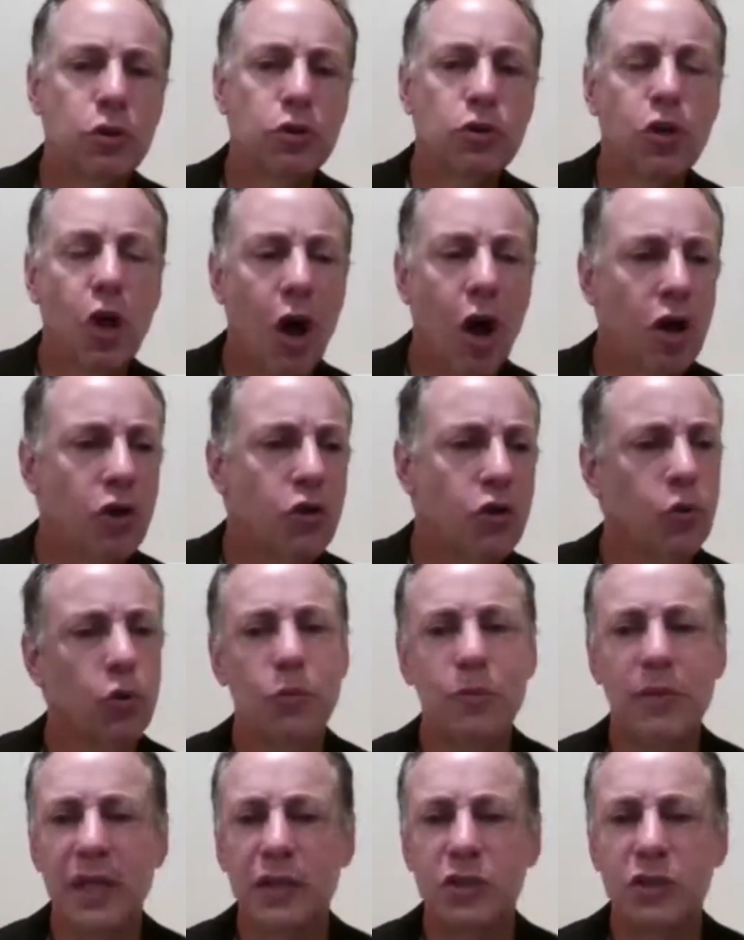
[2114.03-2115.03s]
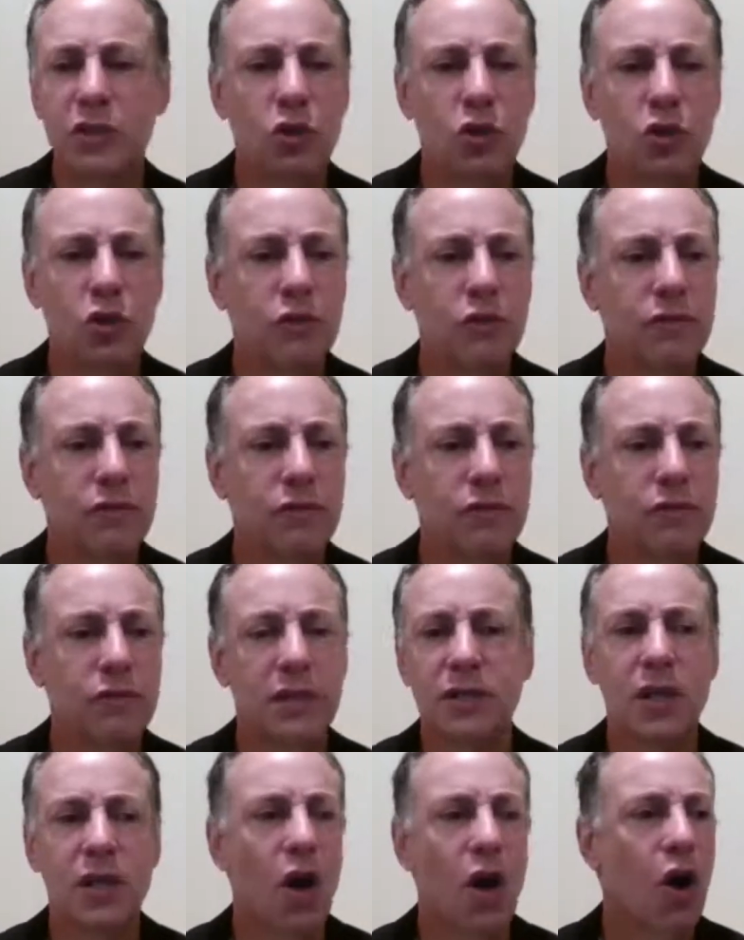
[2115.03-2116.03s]
dog grooming
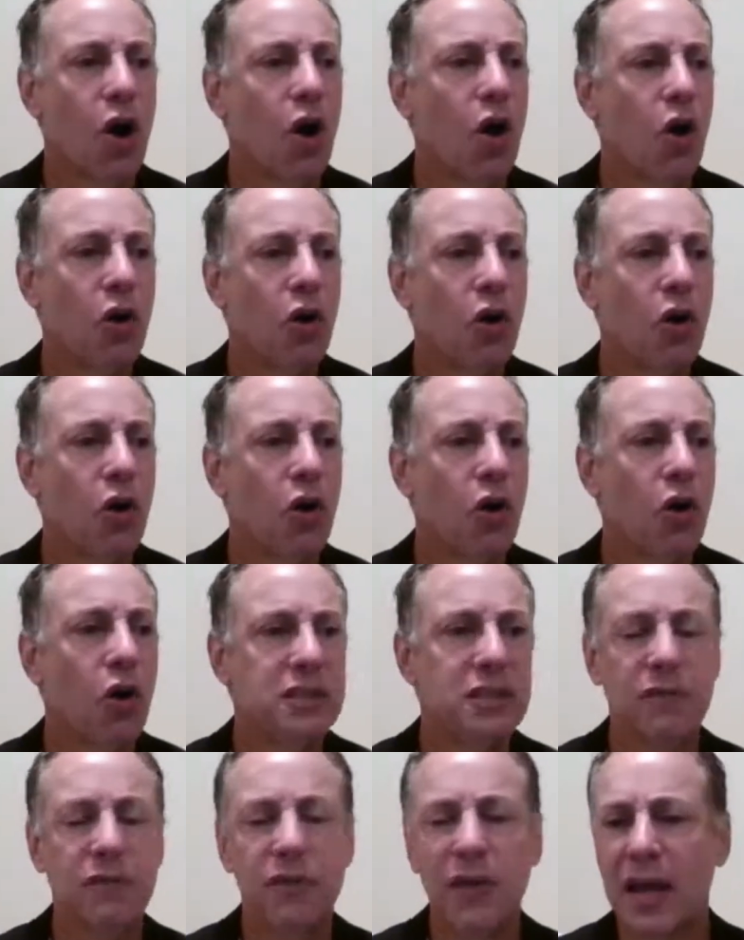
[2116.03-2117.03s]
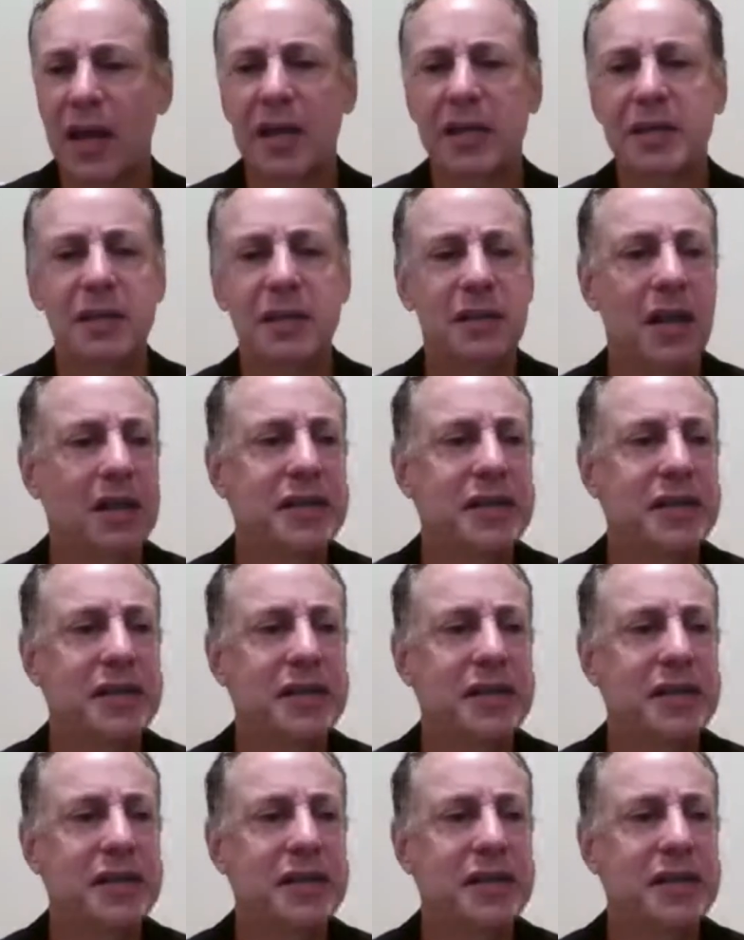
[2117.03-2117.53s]
services, all kinds of like